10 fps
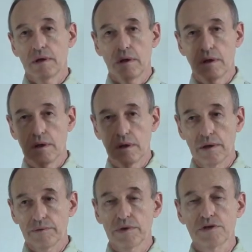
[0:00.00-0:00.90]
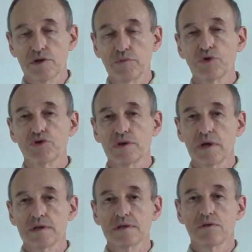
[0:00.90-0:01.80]
uh, distribution
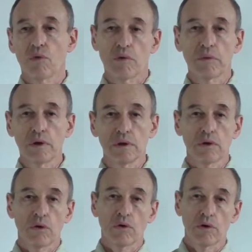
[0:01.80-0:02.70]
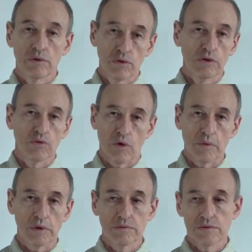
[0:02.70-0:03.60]
is normal or not normal.